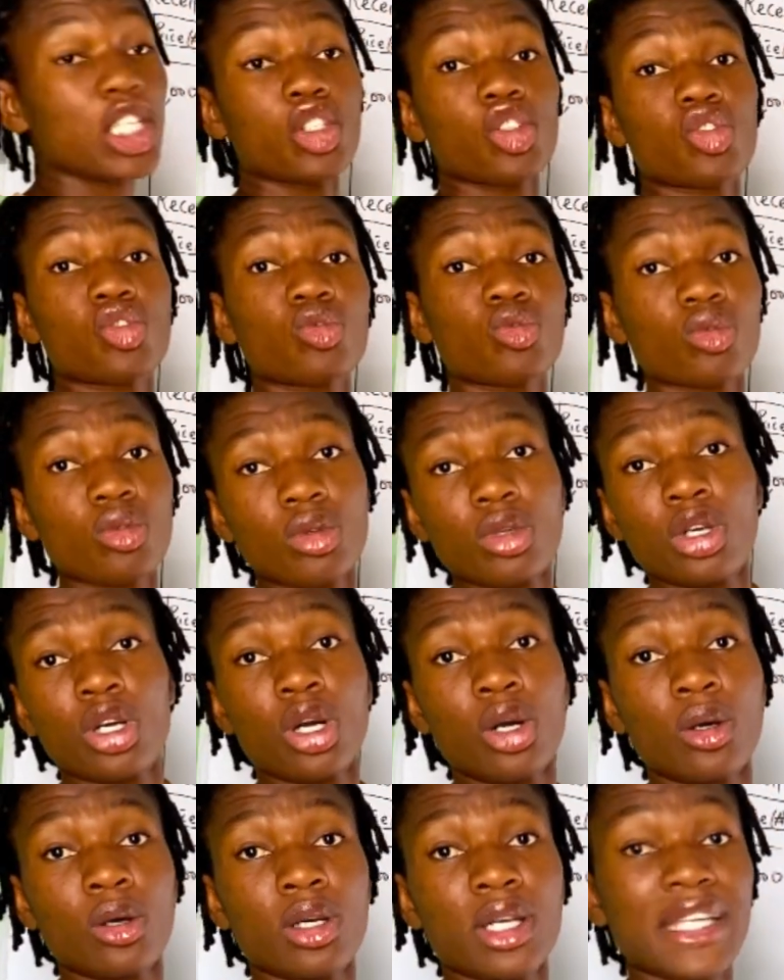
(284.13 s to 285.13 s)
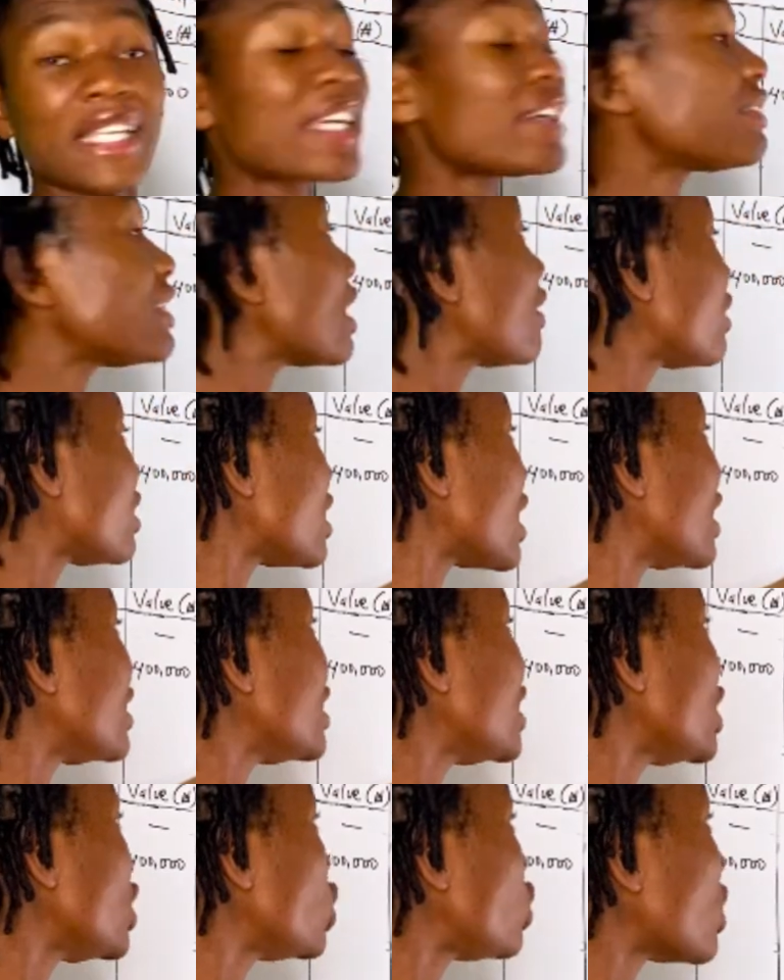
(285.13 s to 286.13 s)
issue, at
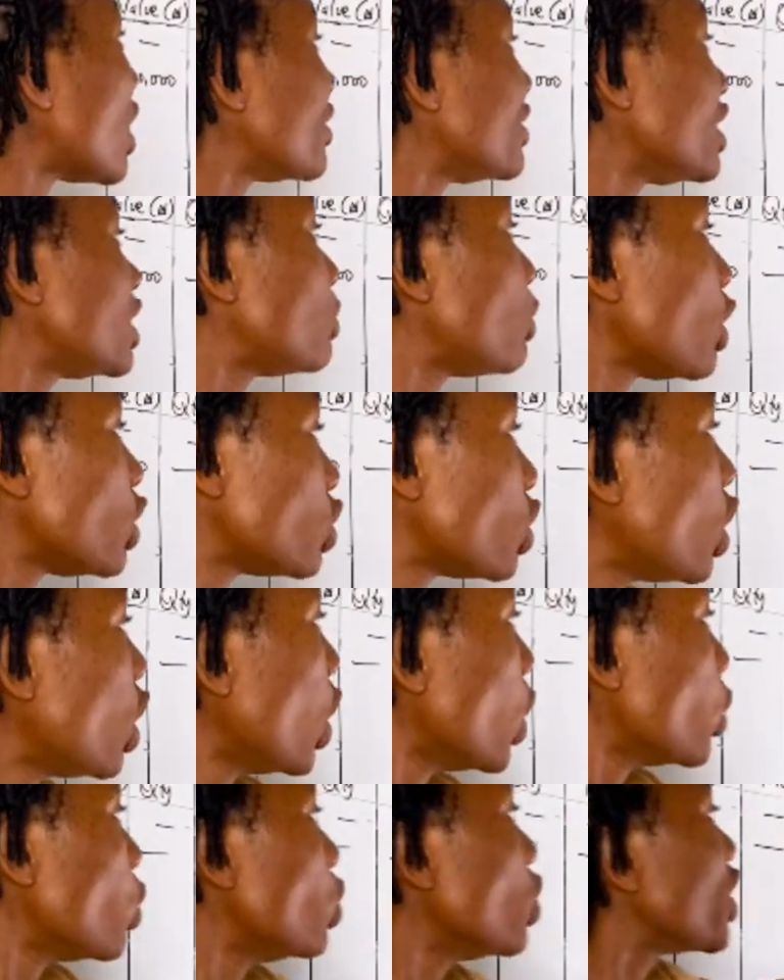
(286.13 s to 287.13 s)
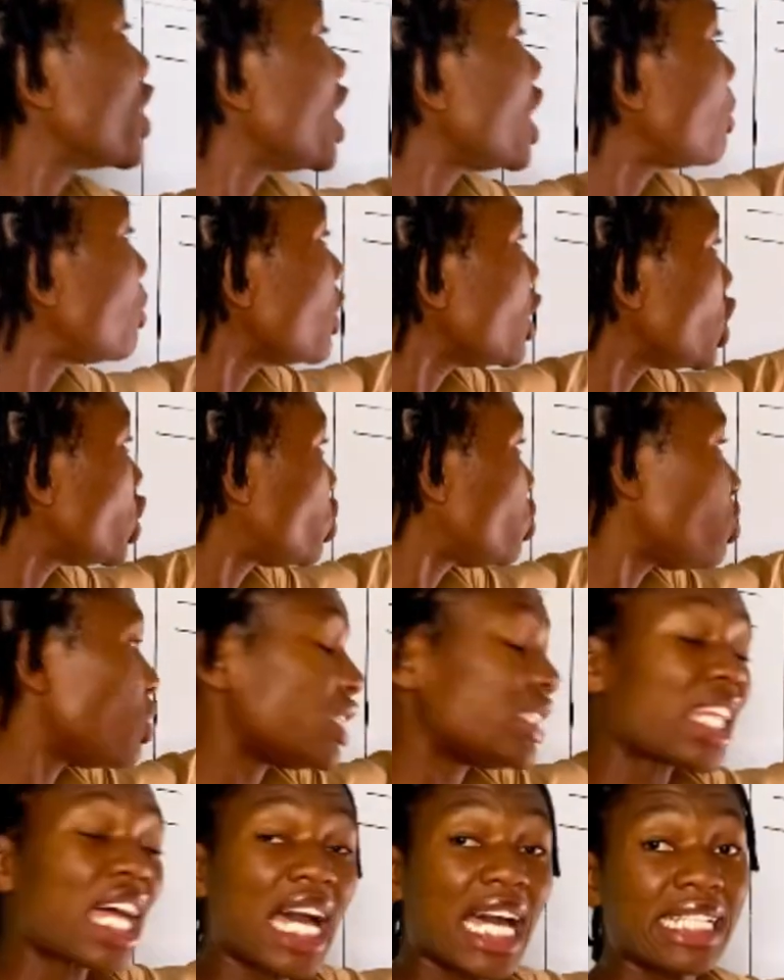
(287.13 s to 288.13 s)
this point, we'll keep
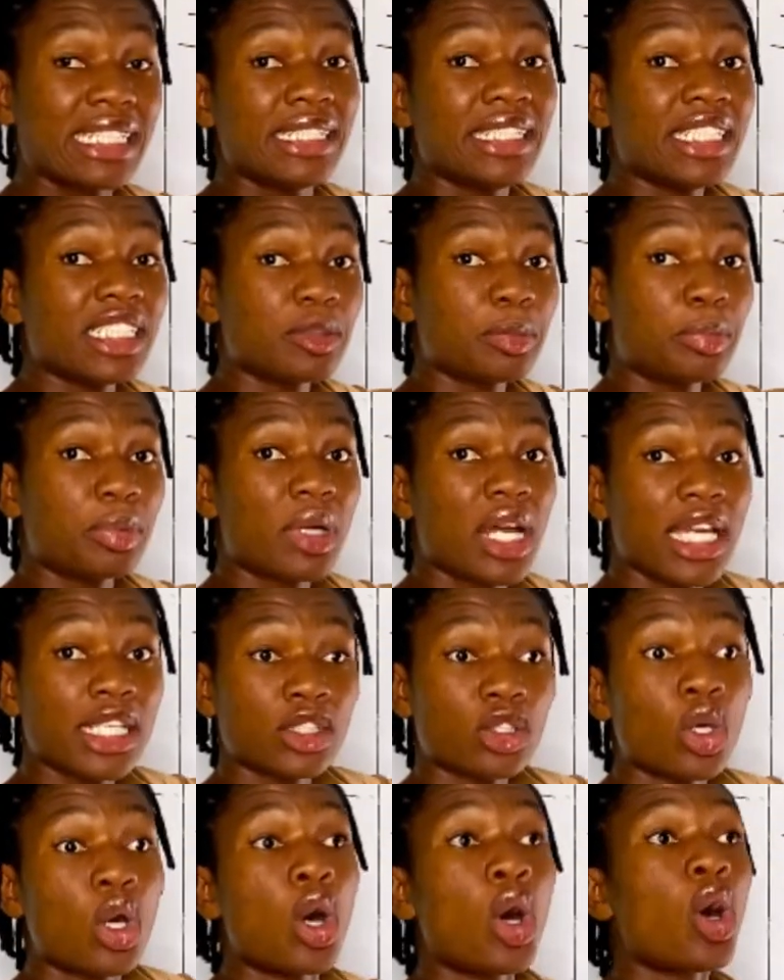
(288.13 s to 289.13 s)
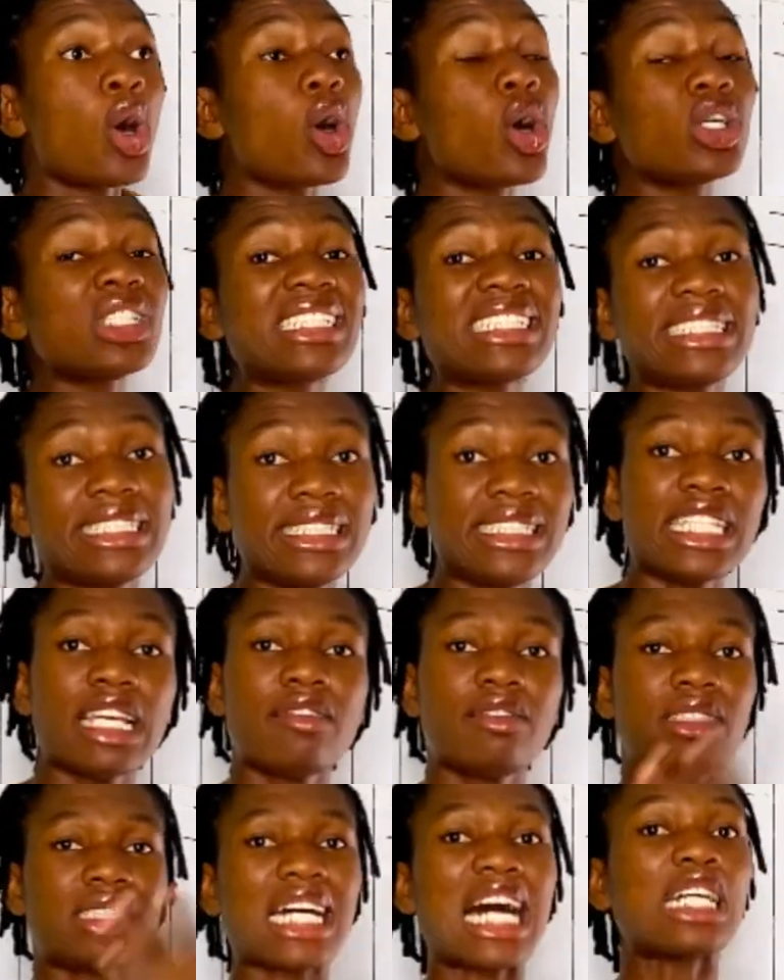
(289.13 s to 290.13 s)
issuing at this price until there
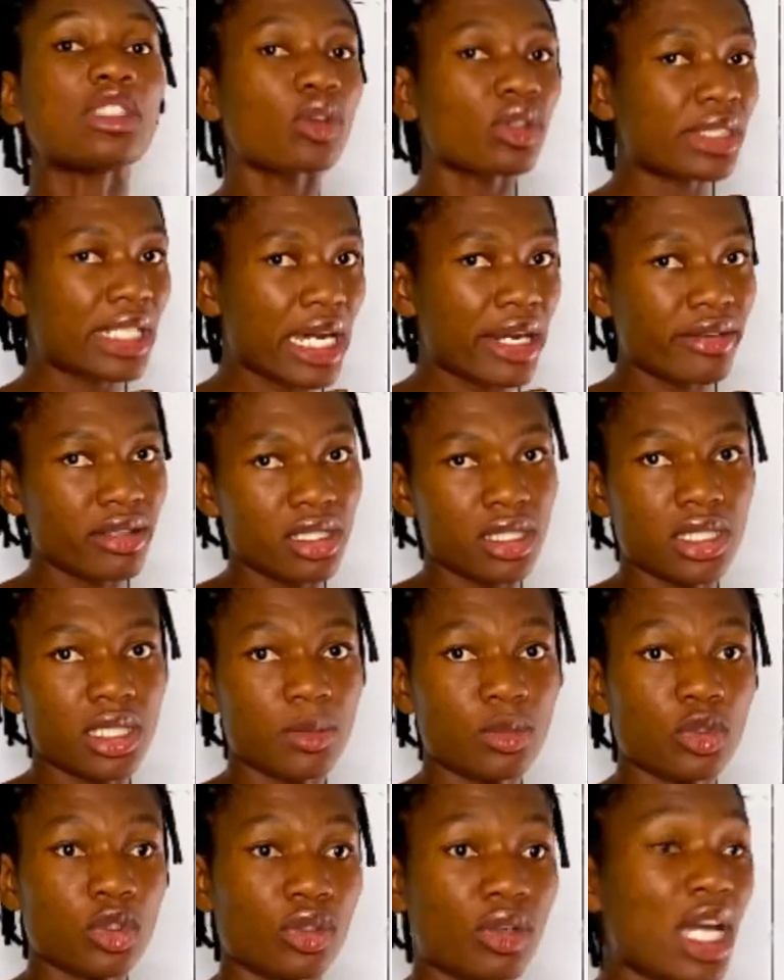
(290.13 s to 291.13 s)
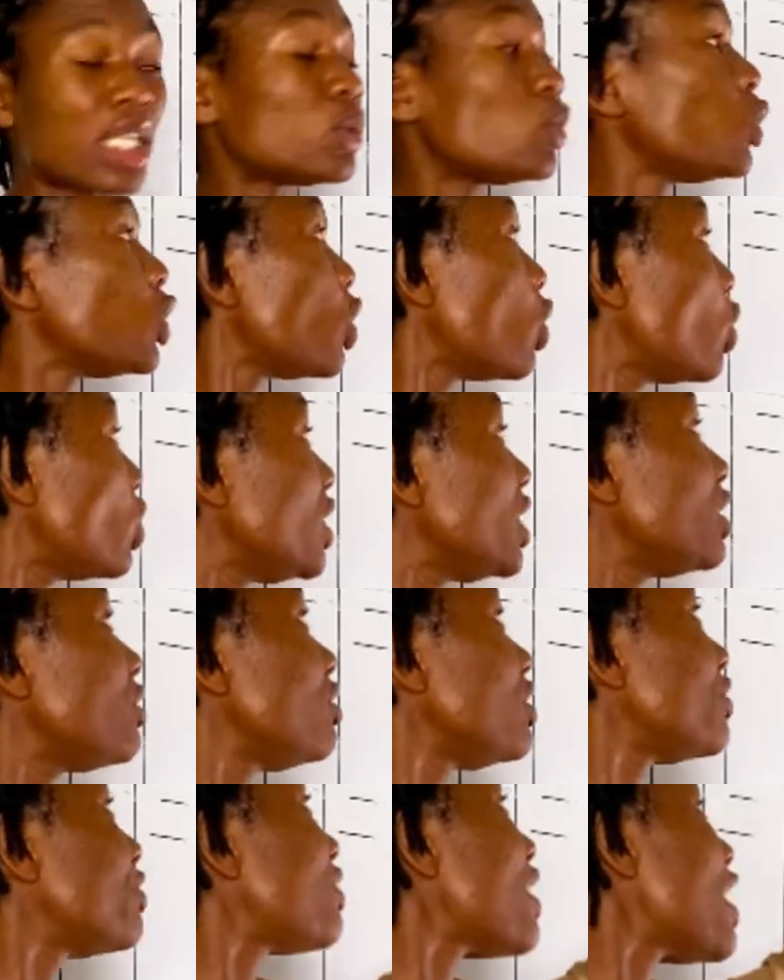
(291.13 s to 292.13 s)
is another receipt. All right, we only
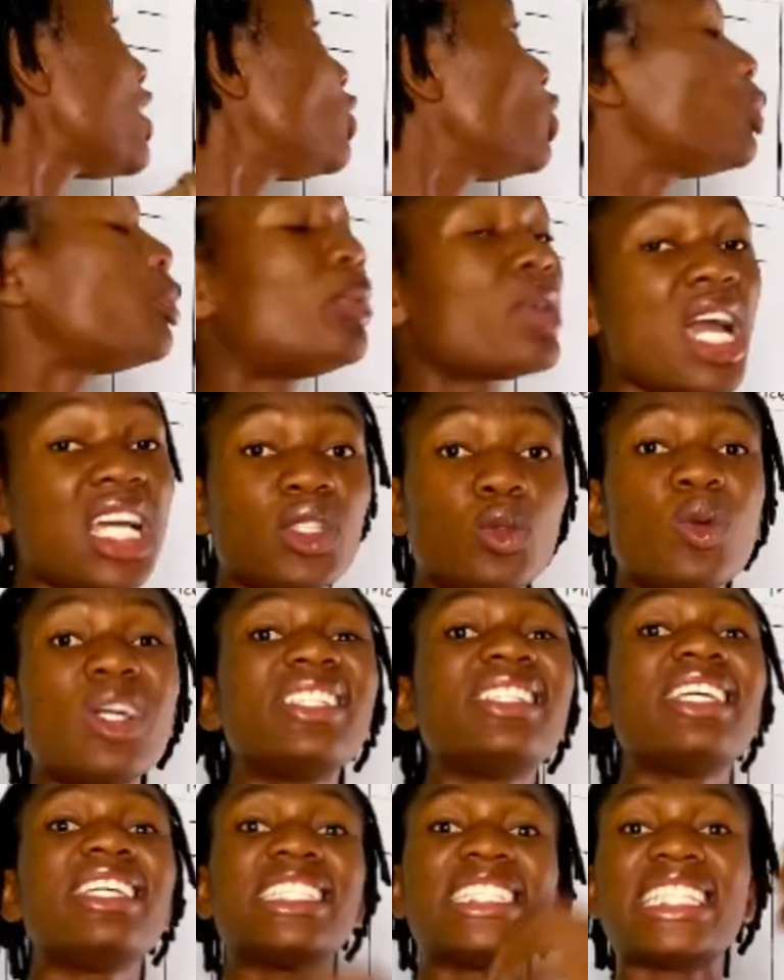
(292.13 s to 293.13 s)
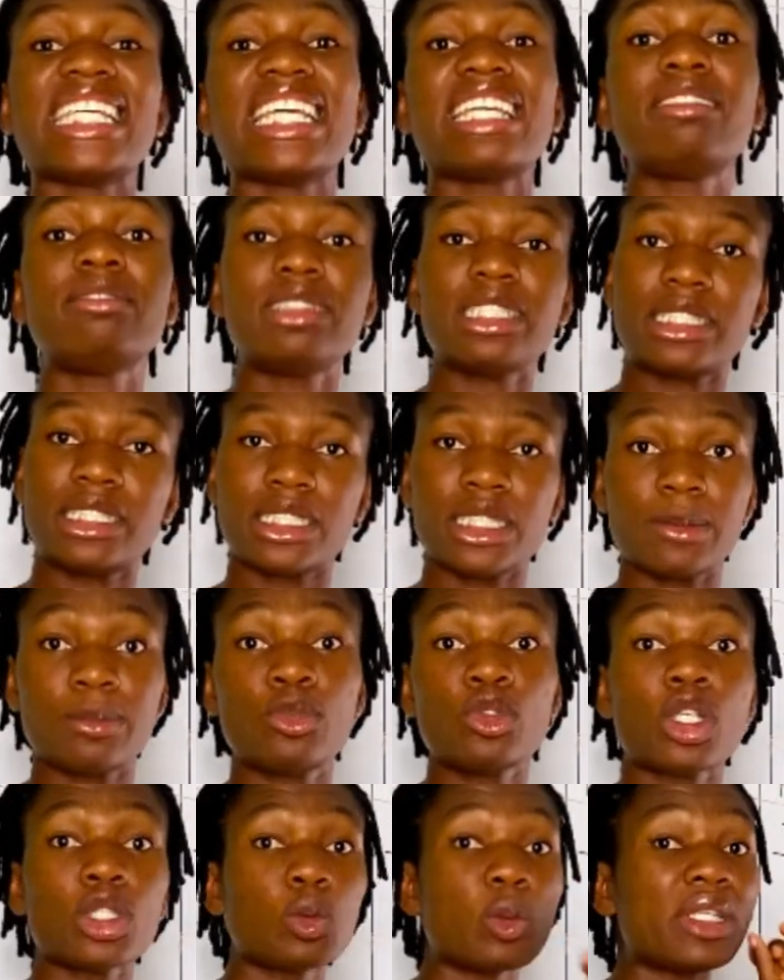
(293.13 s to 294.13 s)
revalue price when there is a receipt,
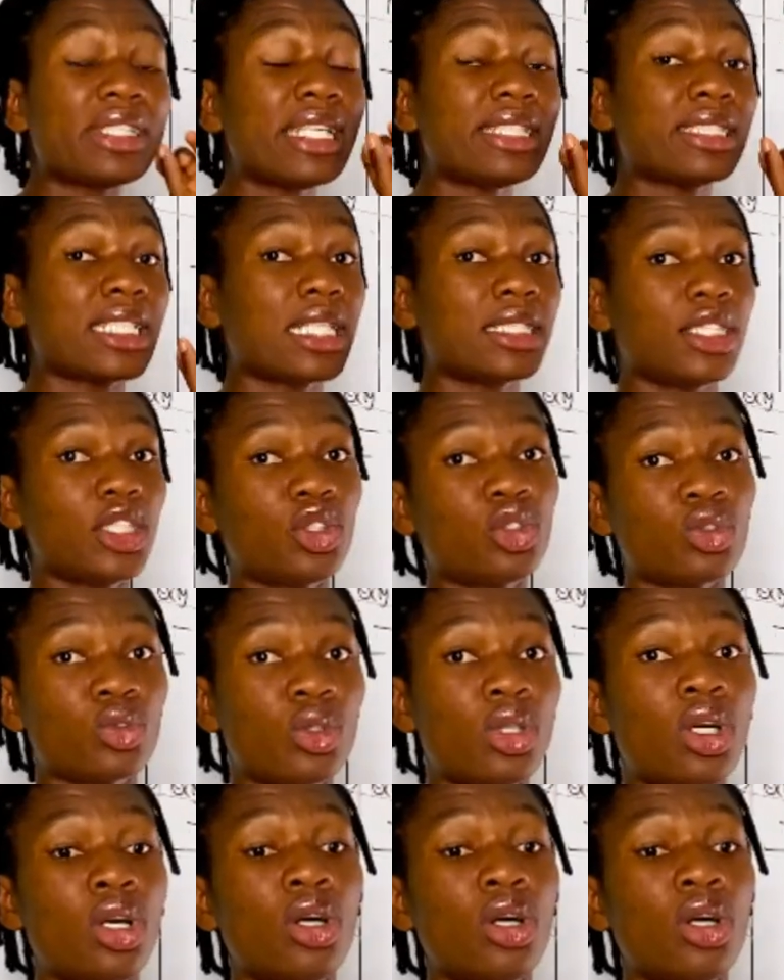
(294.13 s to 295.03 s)
not when there is an issue.